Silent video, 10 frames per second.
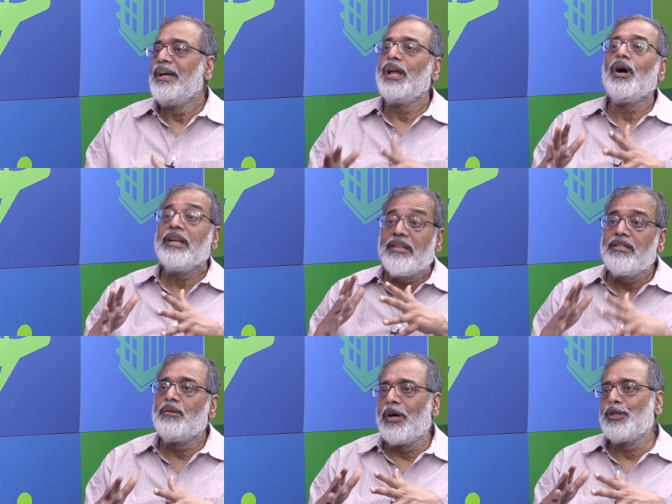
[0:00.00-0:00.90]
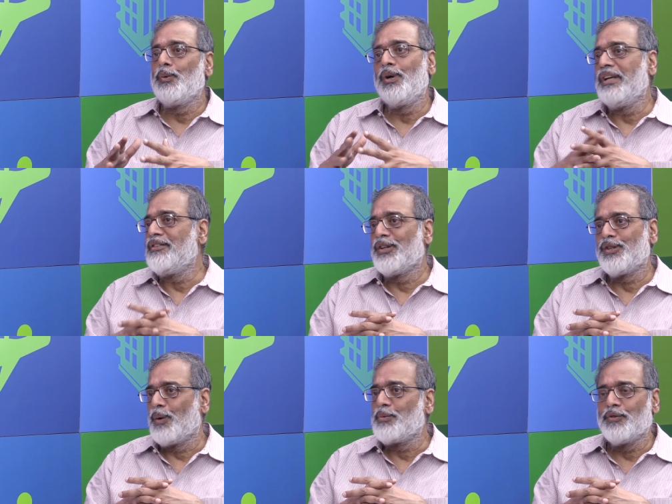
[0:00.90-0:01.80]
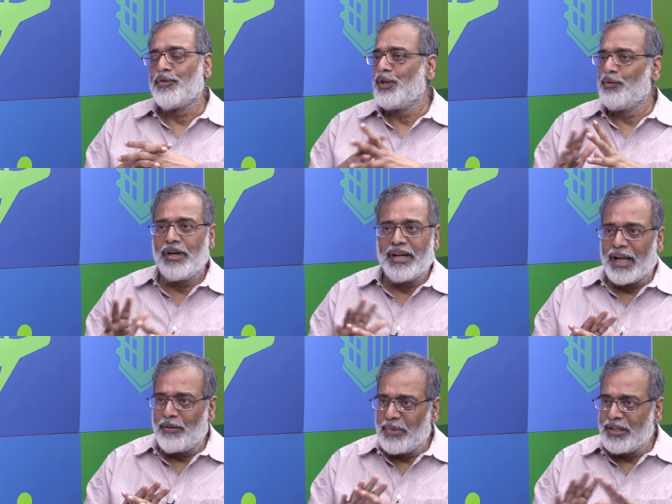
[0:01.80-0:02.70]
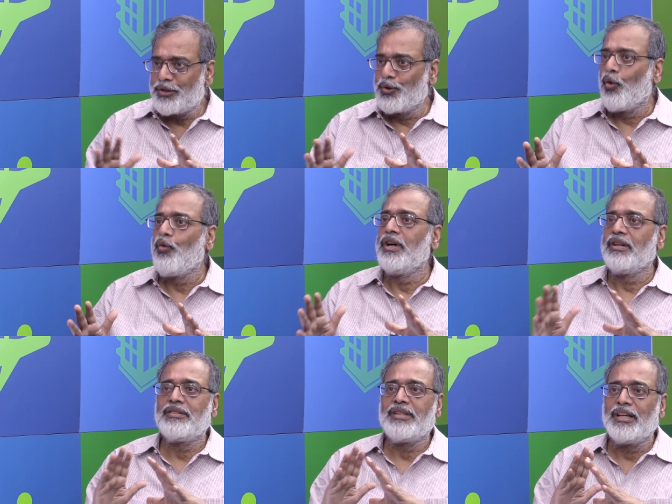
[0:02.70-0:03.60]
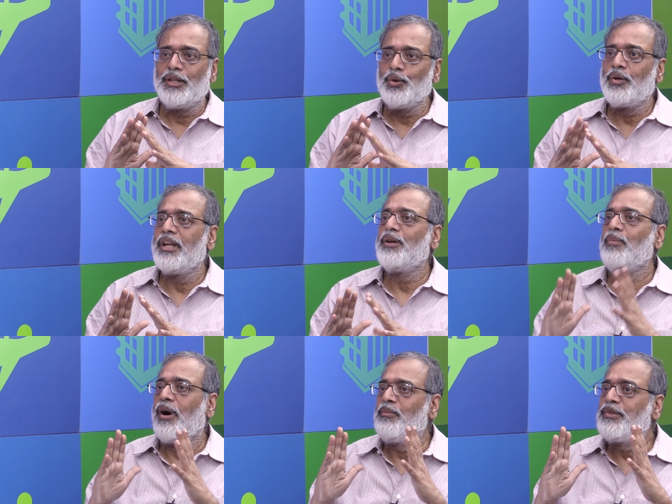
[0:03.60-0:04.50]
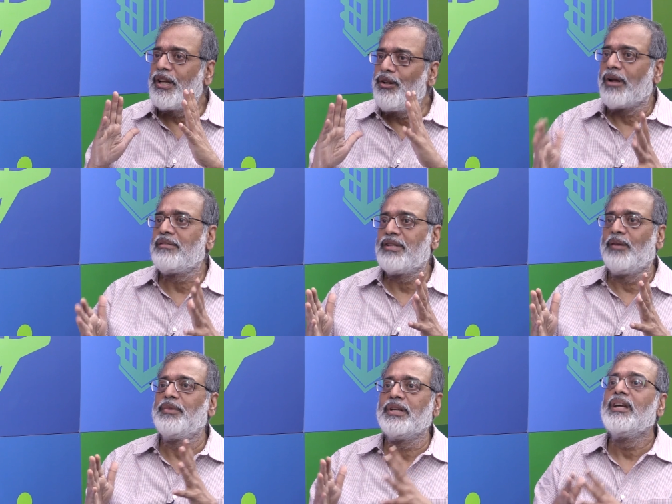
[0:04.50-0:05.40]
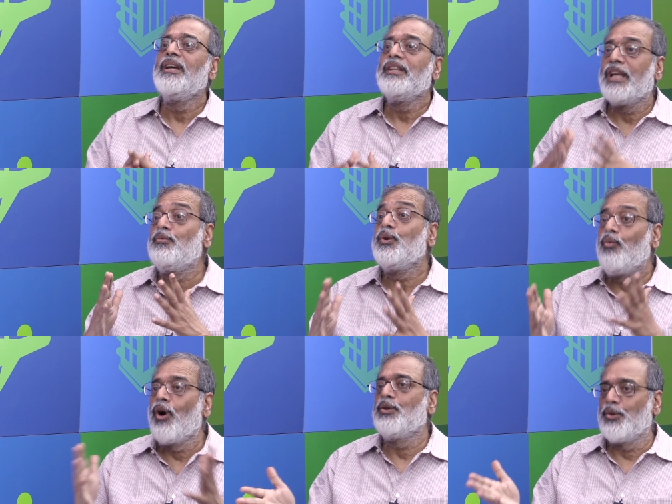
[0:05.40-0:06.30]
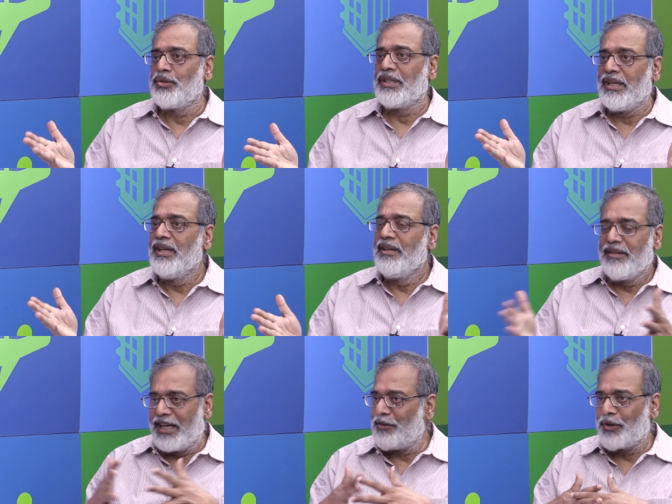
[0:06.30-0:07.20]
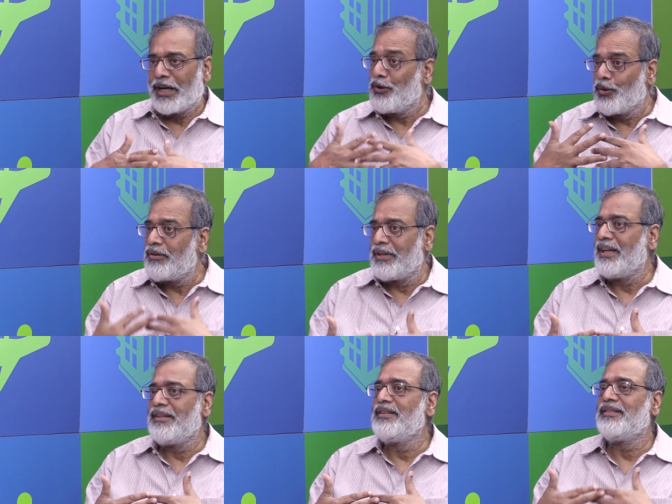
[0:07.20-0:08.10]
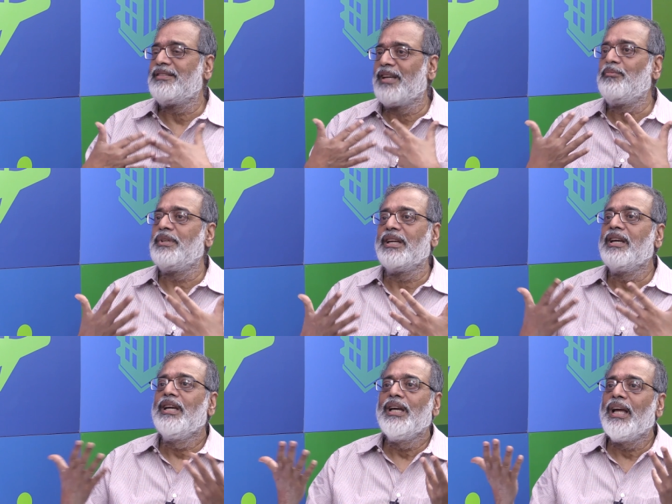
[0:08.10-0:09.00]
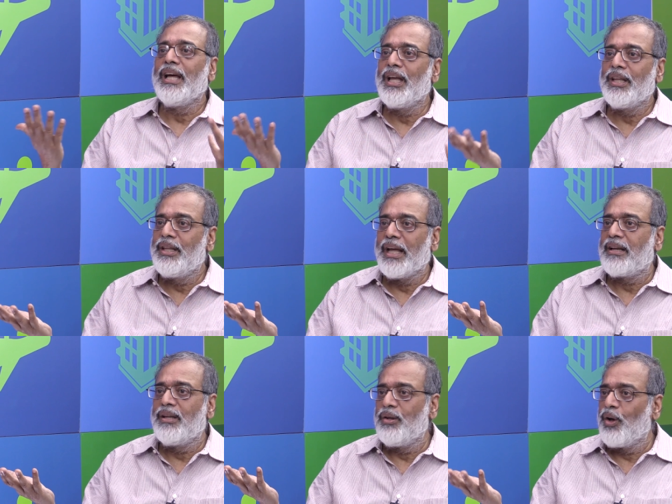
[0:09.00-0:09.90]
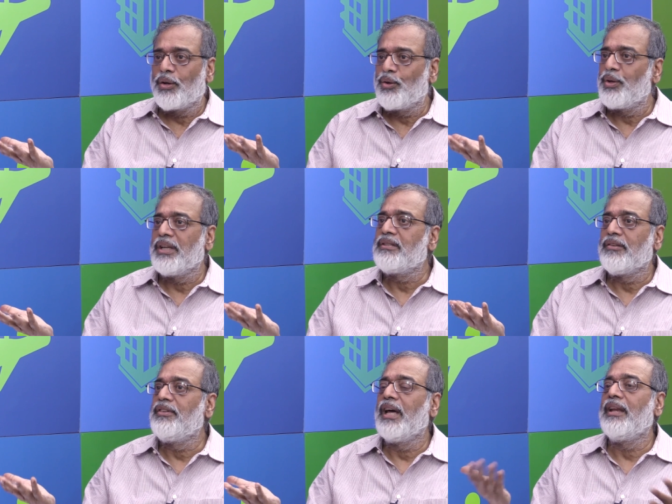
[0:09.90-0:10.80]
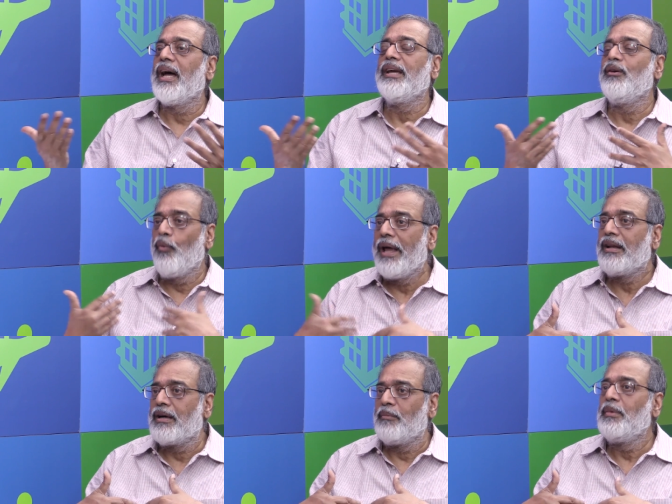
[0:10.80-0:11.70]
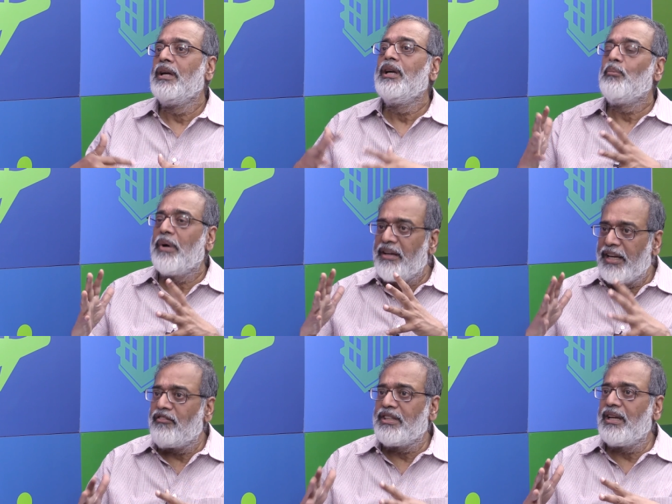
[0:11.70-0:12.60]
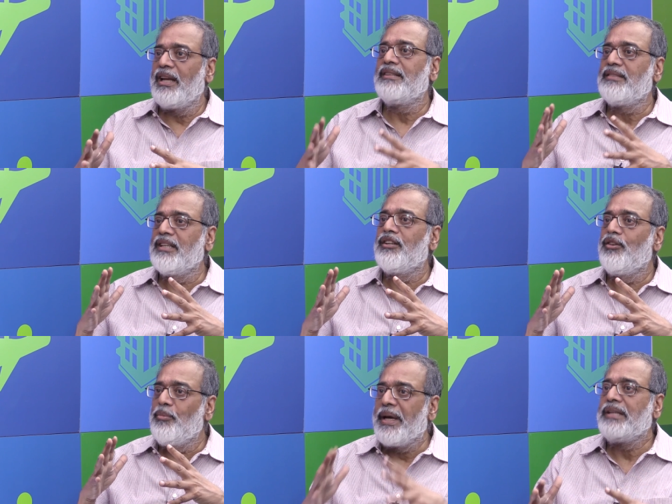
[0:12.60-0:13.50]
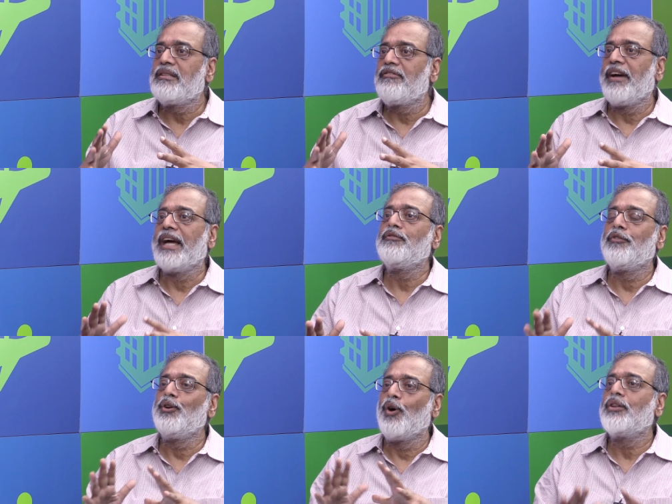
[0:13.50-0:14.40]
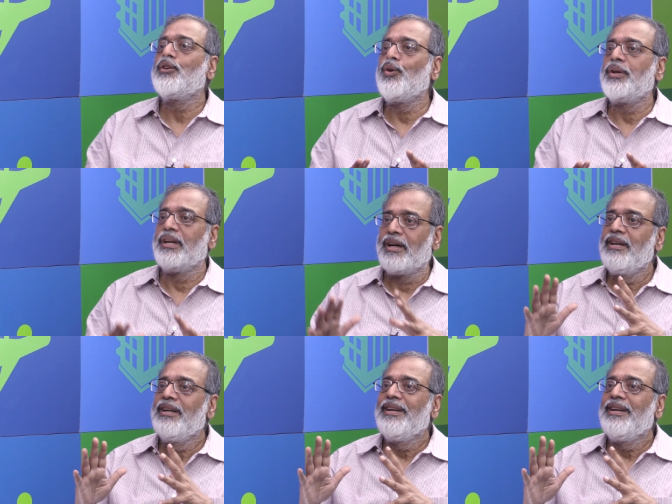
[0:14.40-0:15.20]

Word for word: Now, it is a much more dangerous option for the world, and I'll mince no words that nuclear bombs are not something that we want to see. Therefore, I don't think this is something uh, that the North Koreans have done. I welcome. But nevertheless, it remains a fact for North Korea.